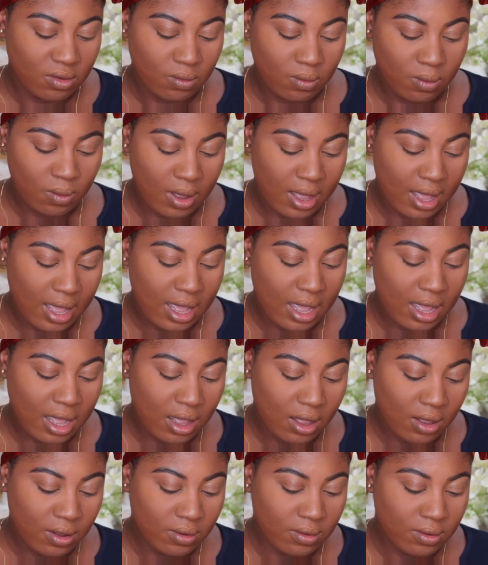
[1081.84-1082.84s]

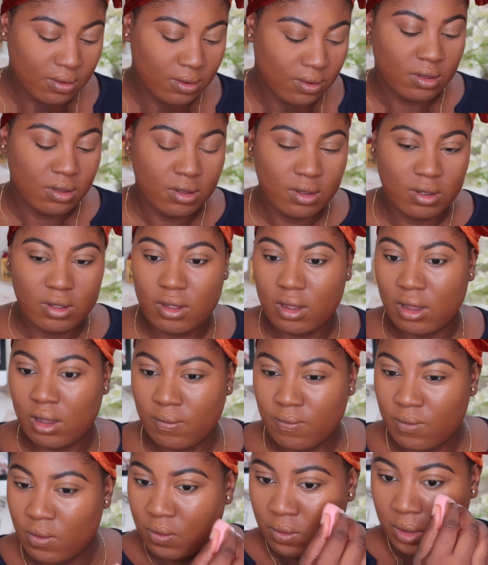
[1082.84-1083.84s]
Wow,
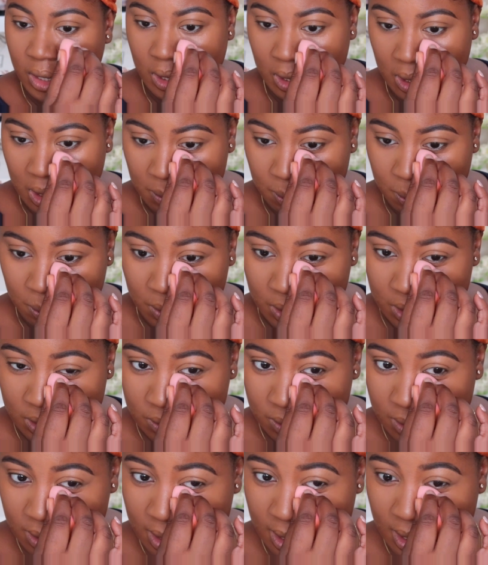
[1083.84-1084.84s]
I'm really
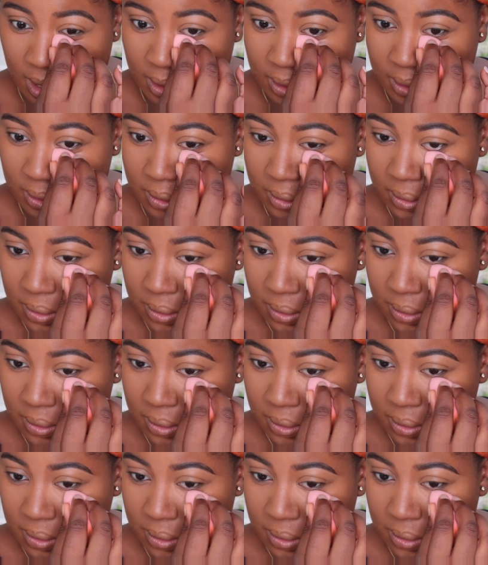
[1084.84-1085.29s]
impressed with that.